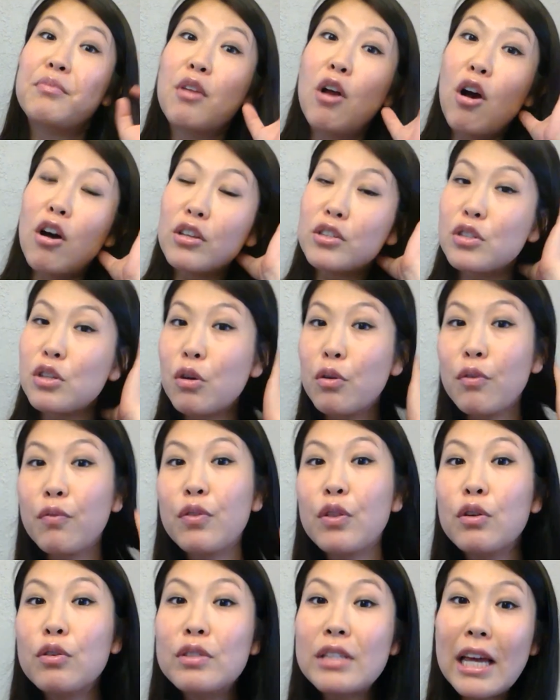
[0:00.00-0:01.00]
Also, if
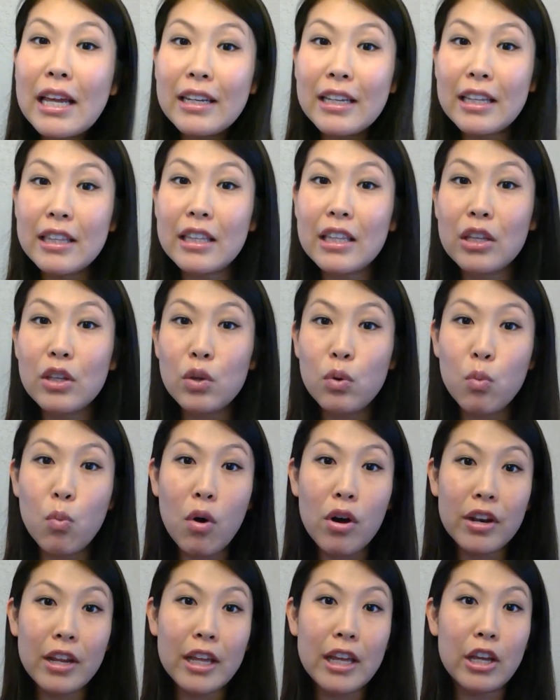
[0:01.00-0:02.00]
there's anything you
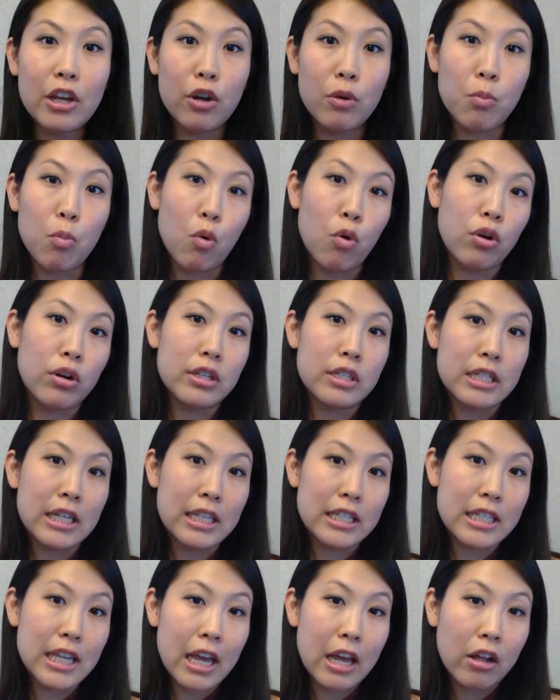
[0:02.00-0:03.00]
want to hear more in
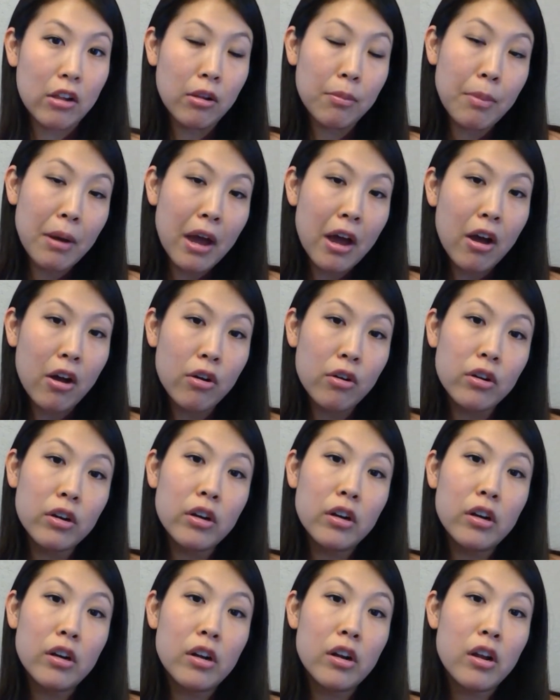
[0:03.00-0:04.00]
detail about
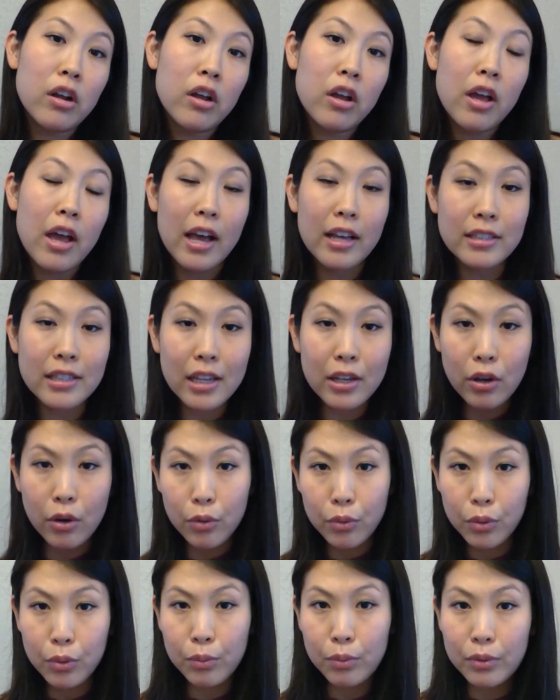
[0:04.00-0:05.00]
as I
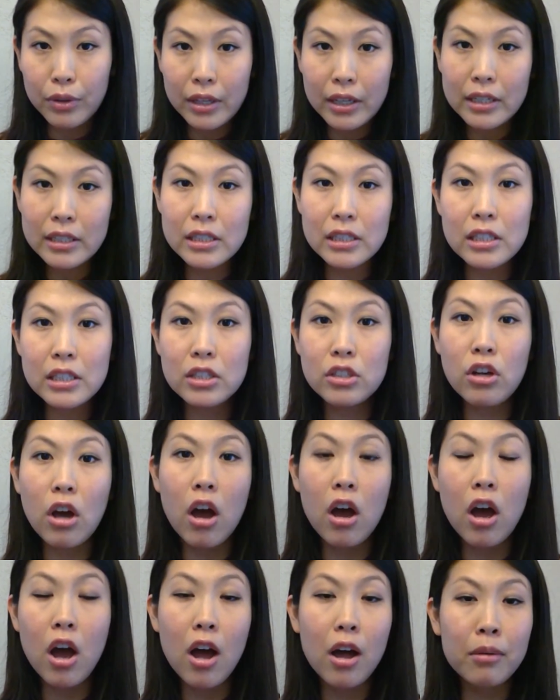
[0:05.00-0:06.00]
go through this
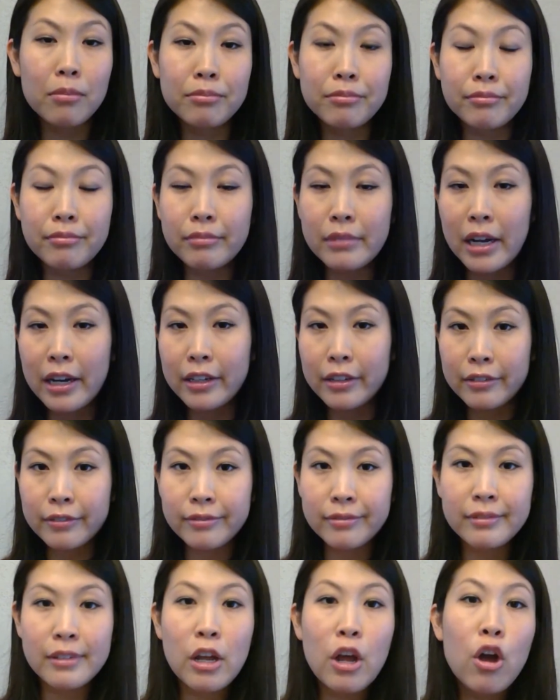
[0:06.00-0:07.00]
kind
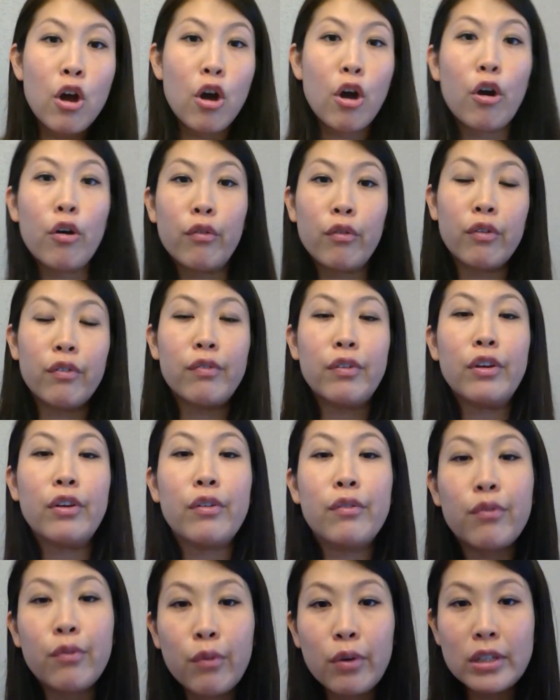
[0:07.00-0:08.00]
of overview
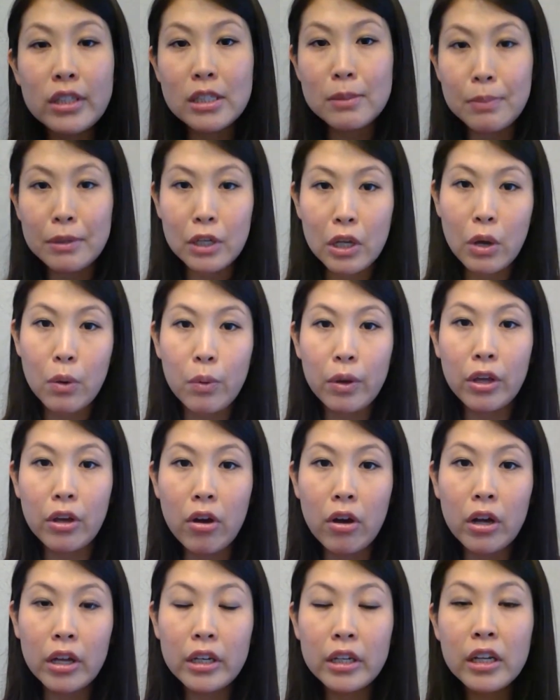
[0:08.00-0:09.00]
of what's been going
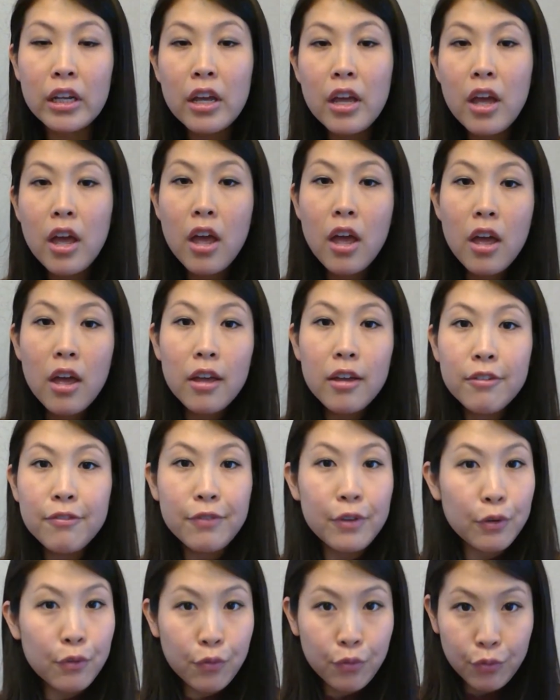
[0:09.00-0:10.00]
on,
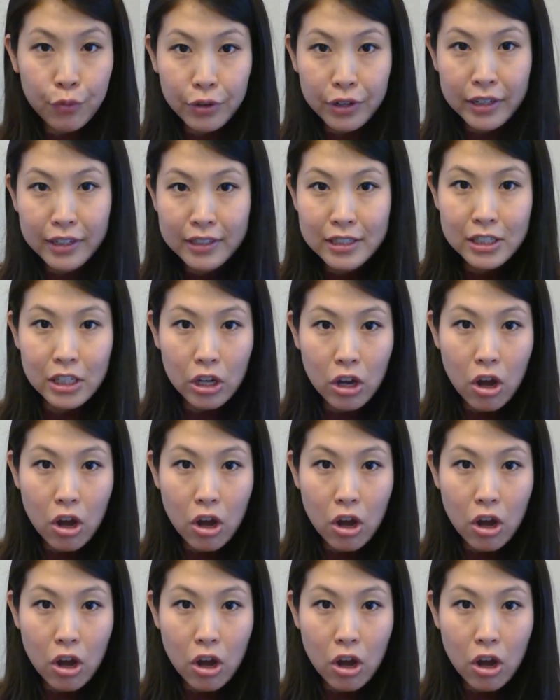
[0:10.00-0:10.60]
feel free to